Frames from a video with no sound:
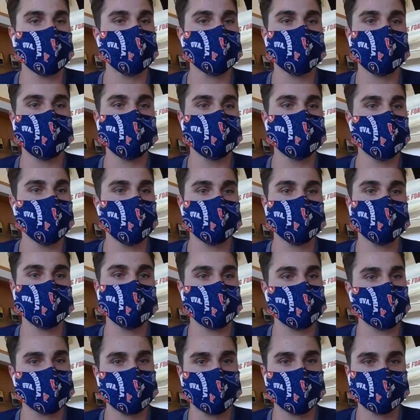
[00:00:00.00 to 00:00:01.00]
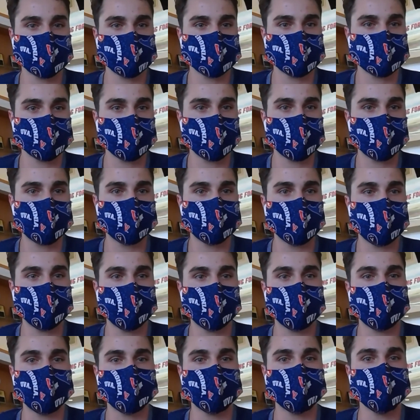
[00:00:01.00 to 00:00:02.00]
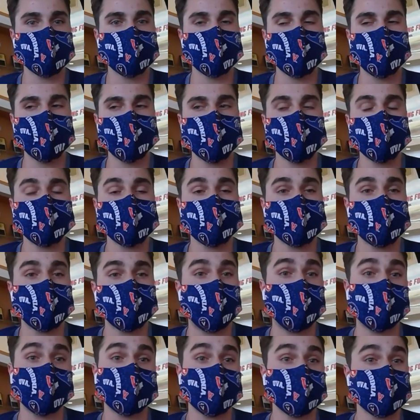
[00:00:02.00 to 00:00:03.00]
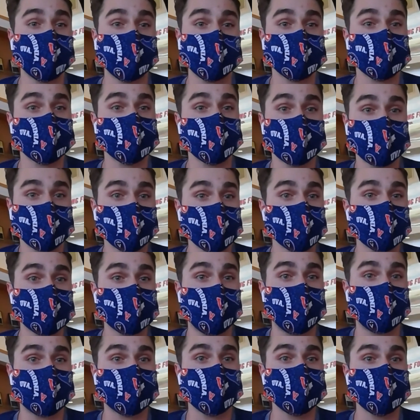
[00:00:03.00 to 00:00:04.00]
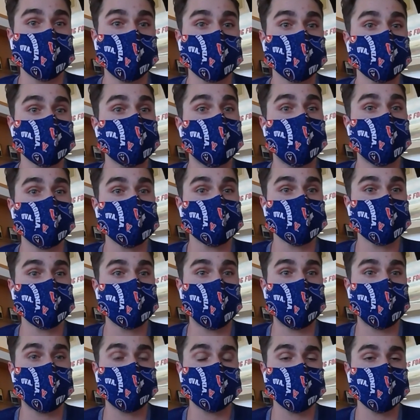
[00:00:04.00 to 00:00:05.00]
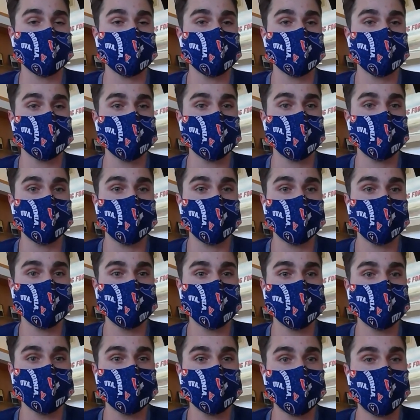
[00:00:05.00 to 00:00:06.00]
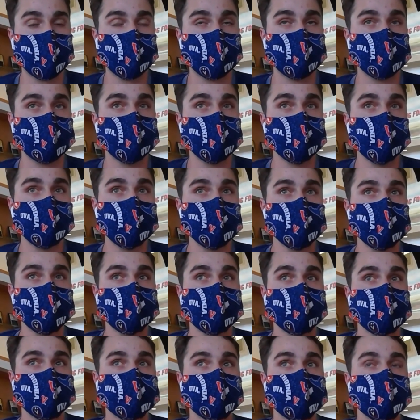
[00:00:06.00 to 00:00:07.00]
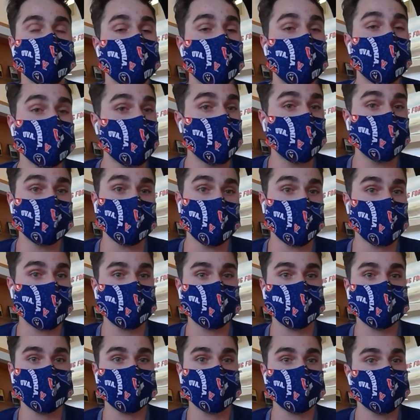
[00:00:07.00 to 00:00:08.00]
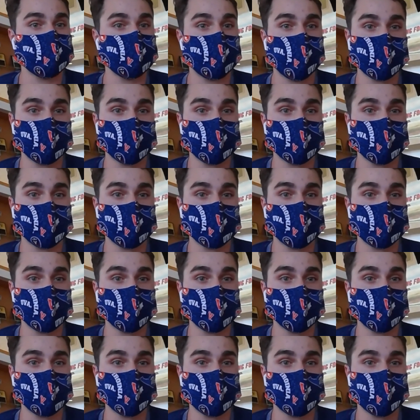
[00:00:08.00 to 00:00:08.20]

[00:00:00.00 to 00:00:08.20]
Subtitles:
or get some like service sector job. And I think that's the worst outcome that could possibly happen. And alumni,